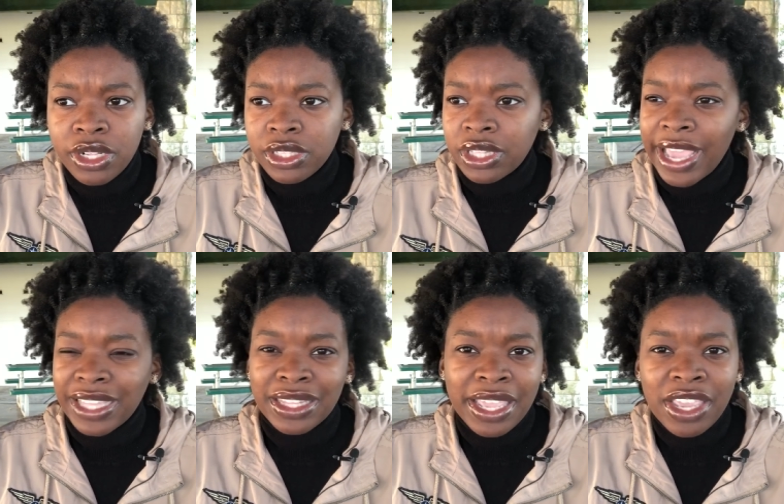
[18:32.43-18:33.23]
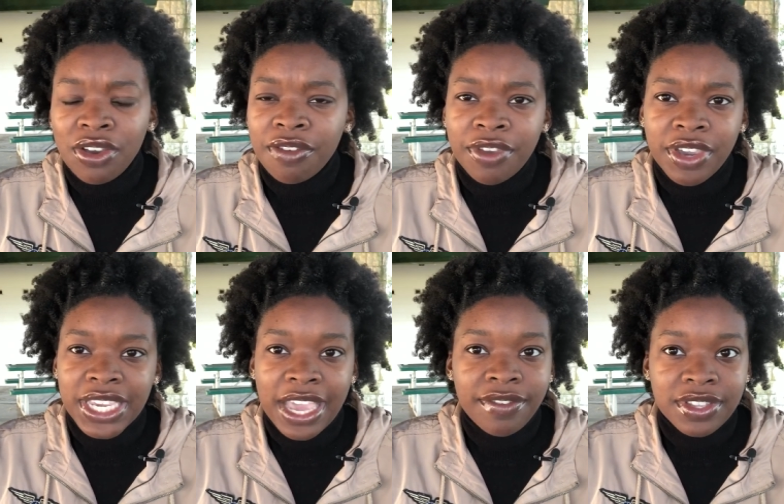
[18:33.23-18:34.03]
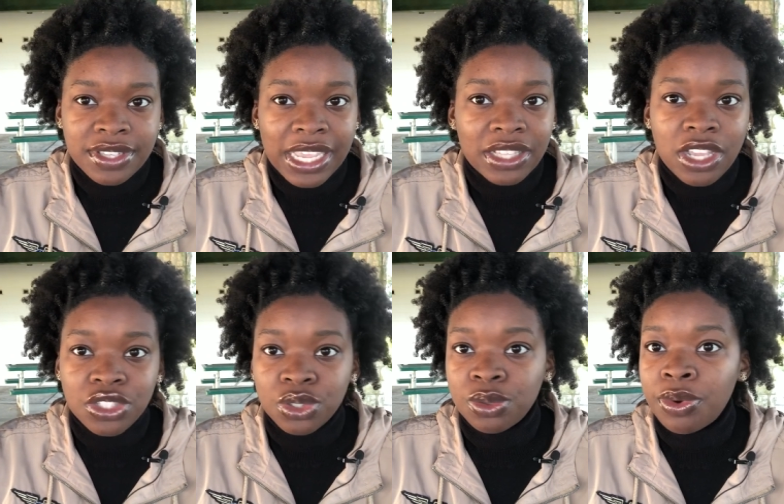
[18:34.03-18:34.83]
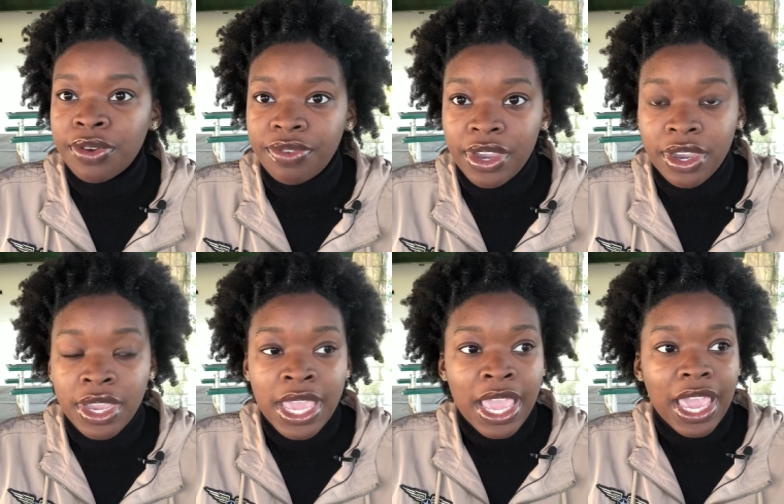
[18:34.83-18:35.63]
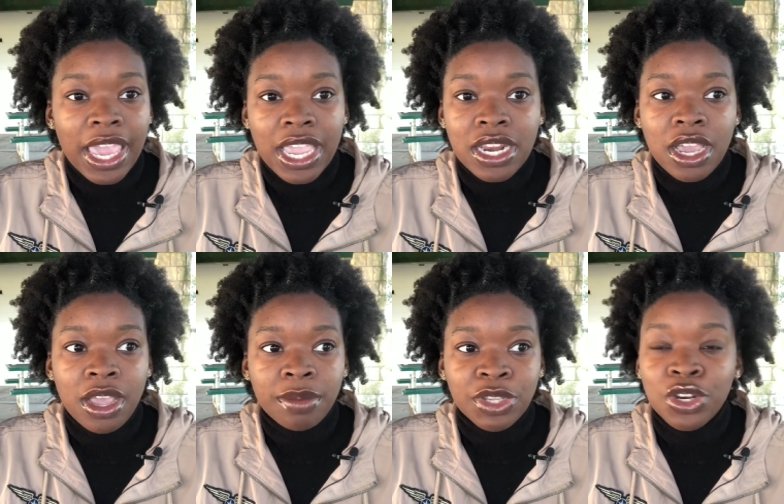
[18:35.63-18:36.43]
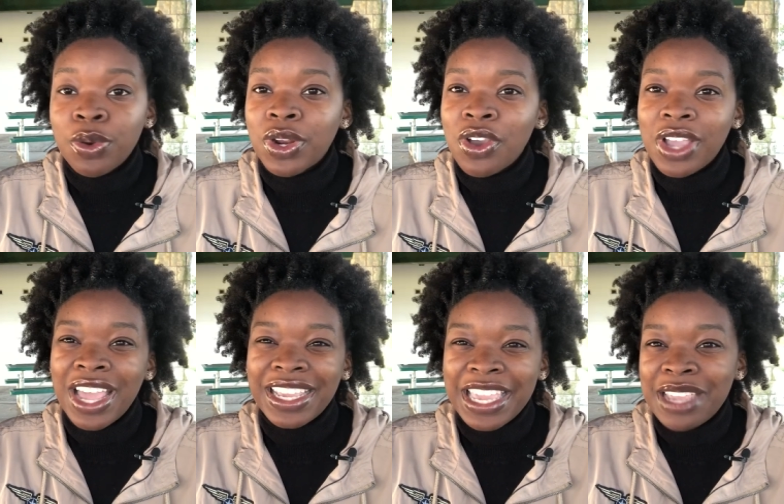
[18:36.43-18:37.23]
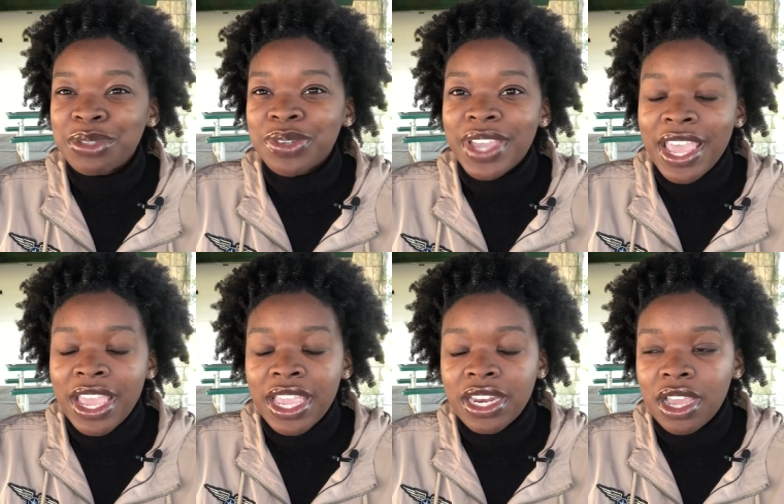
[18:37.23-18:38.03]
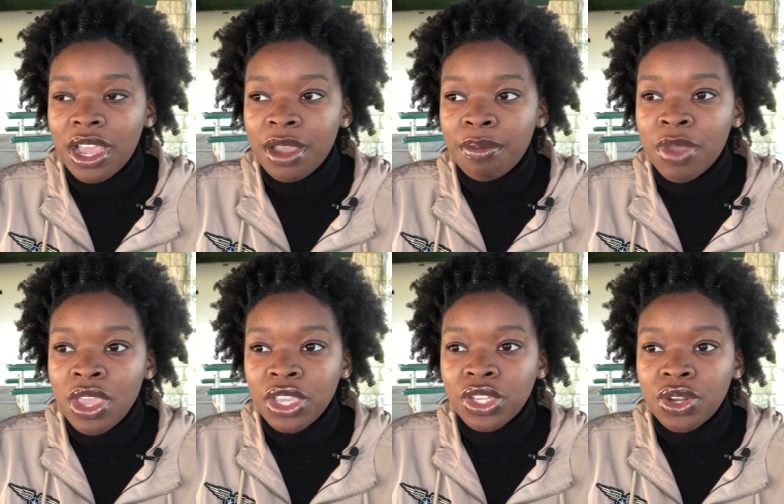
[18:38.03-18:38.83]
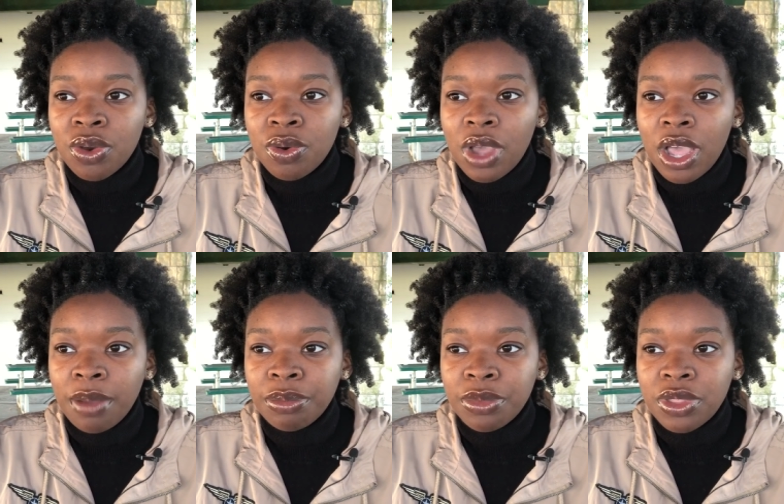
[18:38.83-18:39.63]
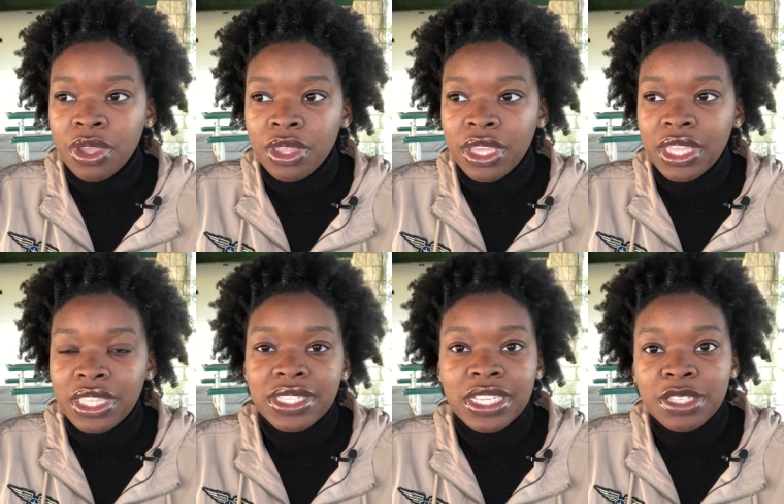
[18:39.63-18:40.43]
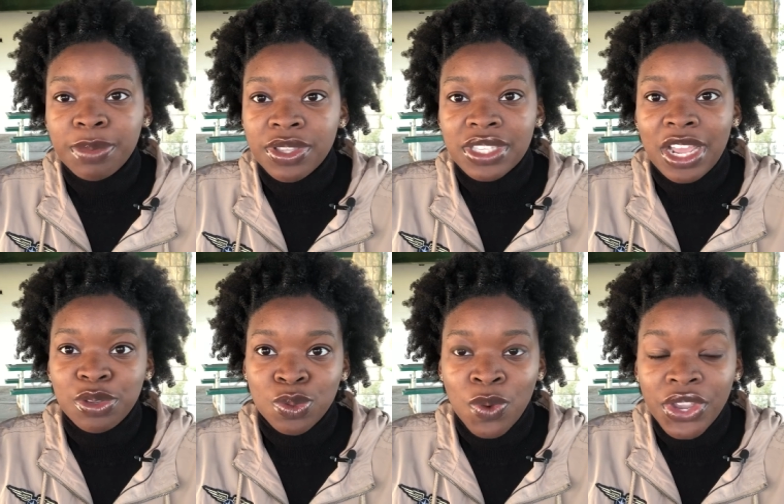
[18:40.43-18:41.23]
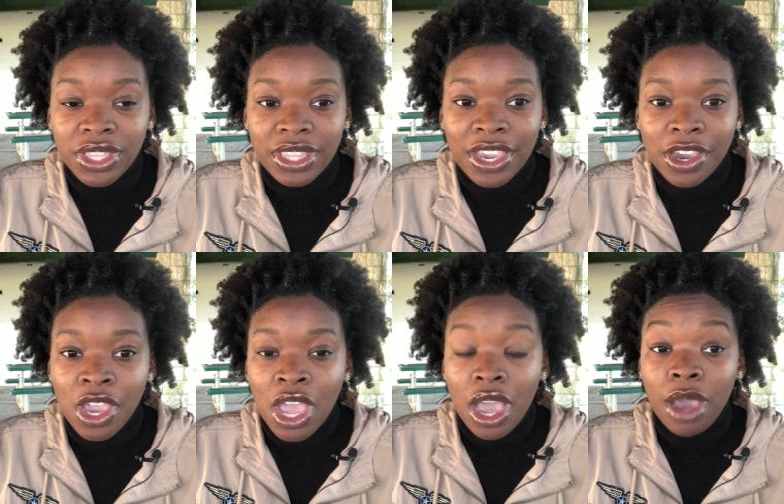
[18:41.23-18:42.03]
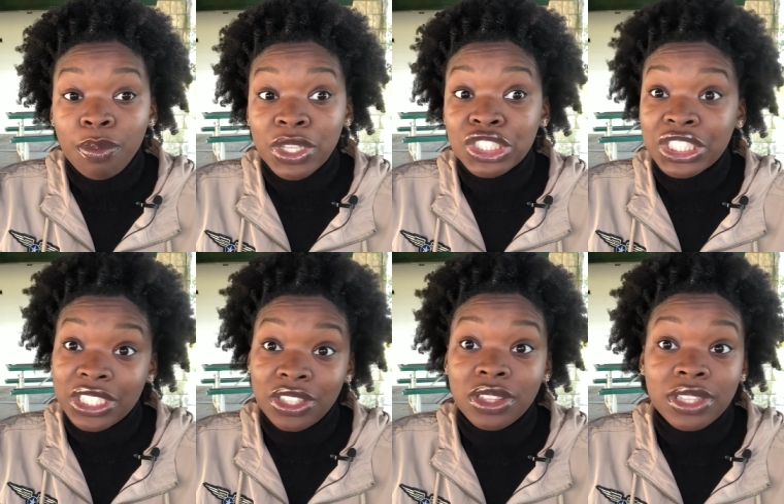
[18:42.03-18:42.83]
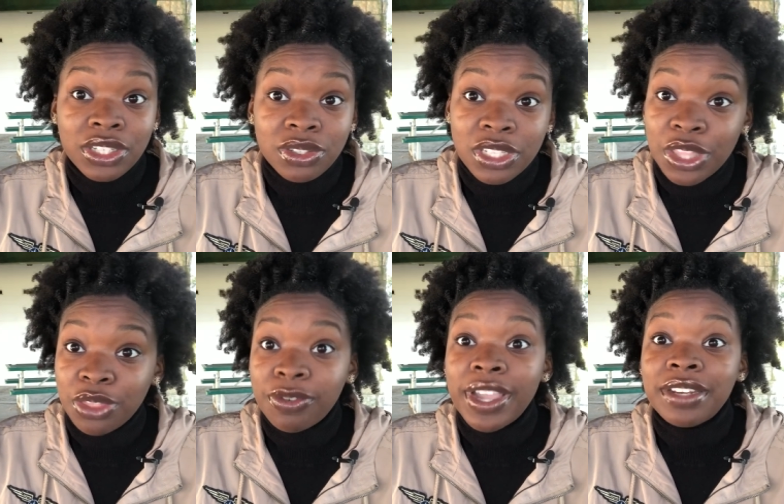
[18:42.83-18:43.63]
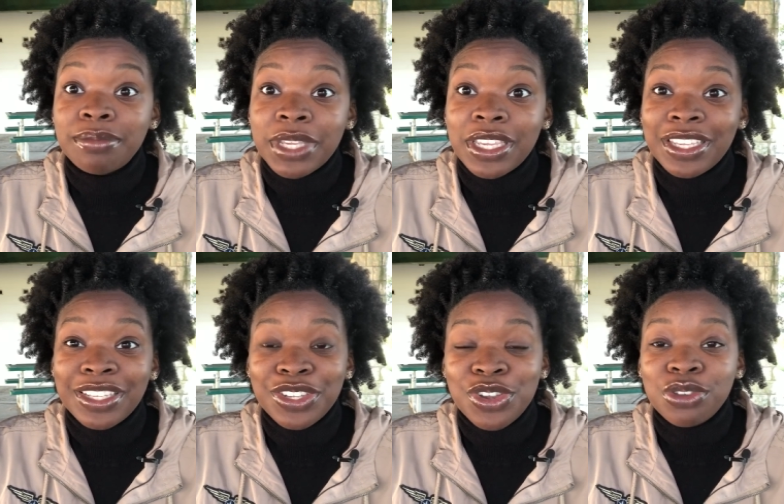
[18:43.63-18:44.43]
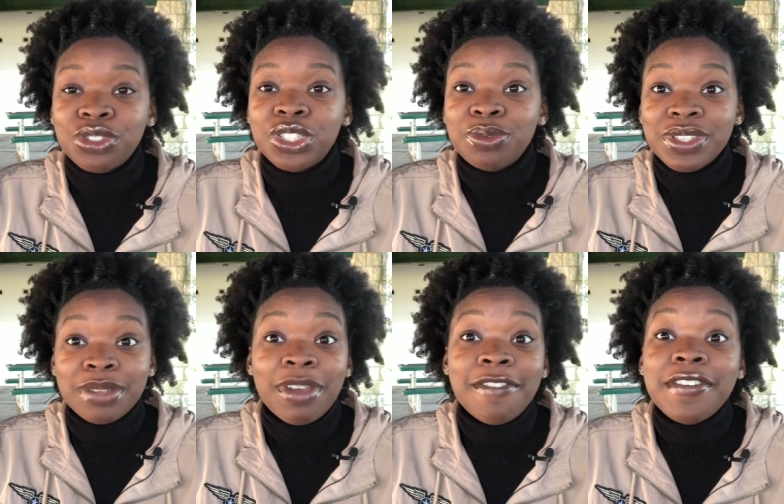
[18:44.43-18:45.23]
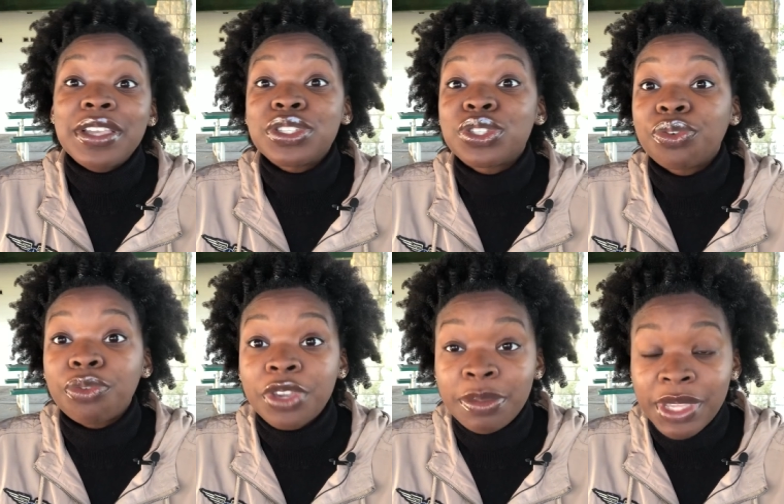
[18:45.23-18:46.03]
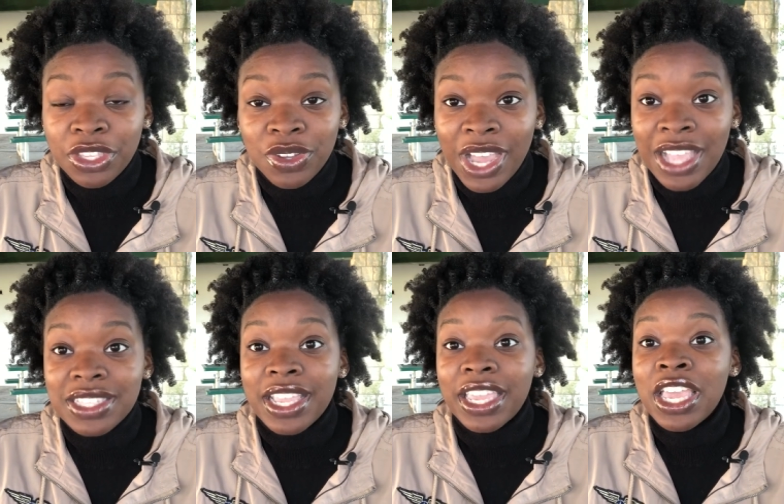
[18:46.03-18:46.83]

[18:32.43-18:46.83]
like laying on very heavy psychological warfare, and um, you know it all kind of came to a head. Um, you know, um, the, in the six months that I was working there, um, when she literally threatened me. You know, she was in my face screaming, "You guys like."